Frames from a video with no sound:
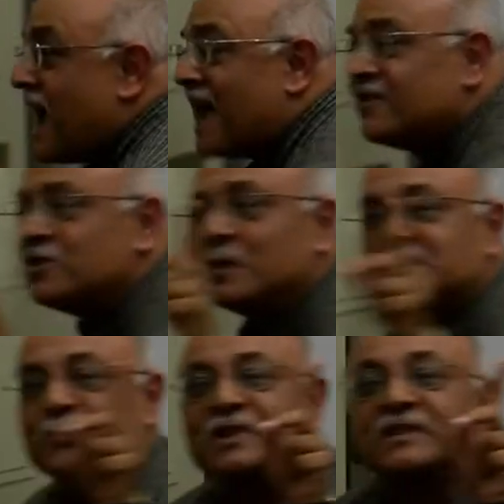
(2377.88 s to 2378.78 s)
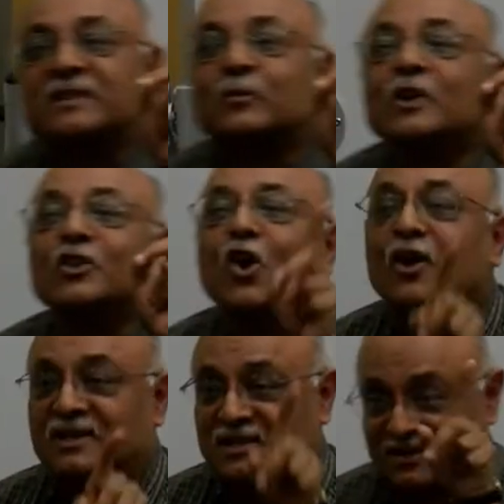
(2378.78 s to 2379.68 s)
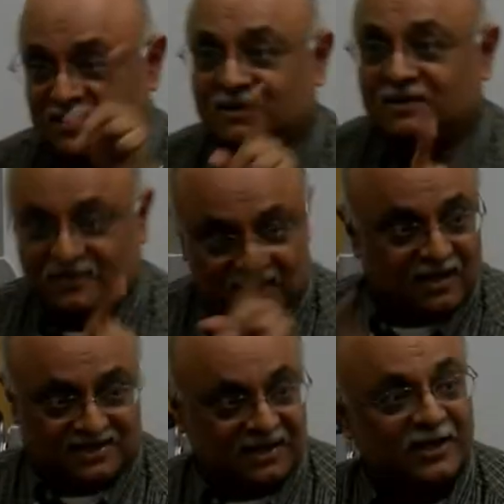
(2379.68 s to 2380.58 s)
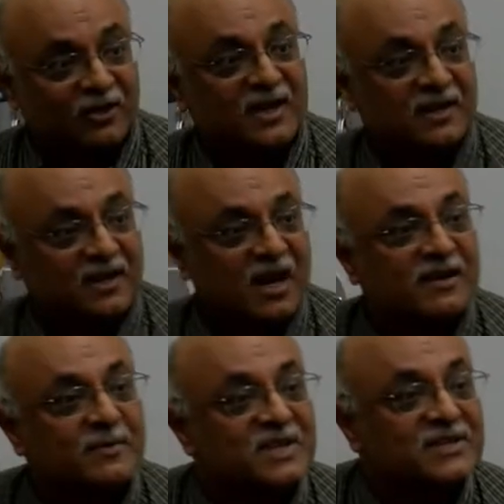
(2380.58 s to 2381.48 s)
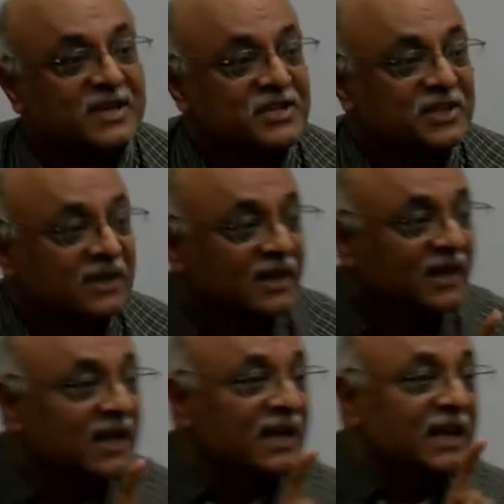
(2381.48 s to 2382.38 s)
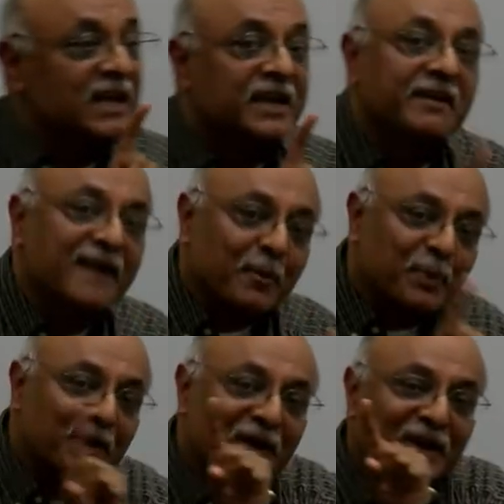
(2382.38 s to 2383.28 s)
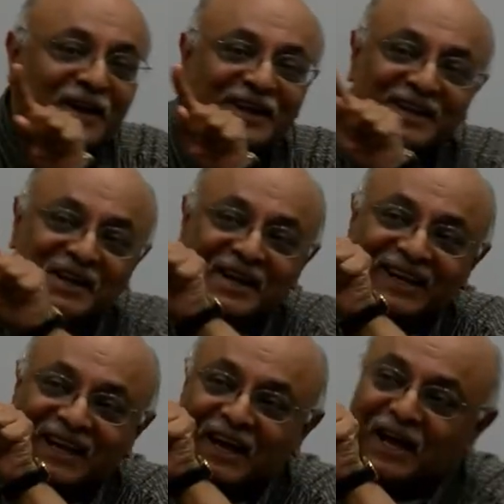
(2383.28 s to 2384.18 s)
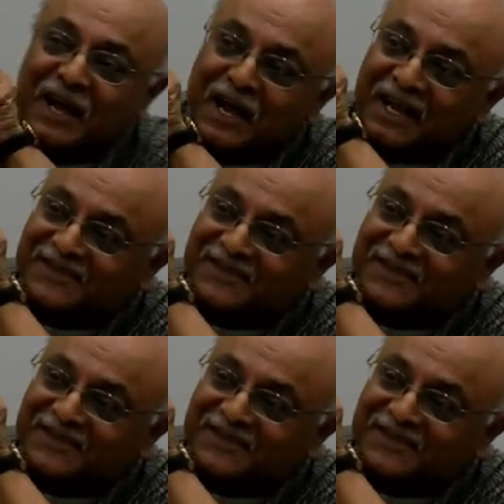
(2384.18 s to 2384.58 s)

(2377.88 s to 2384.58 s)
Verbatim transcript: And the US will, will not certainly not under the current administration, give up uh, uh, its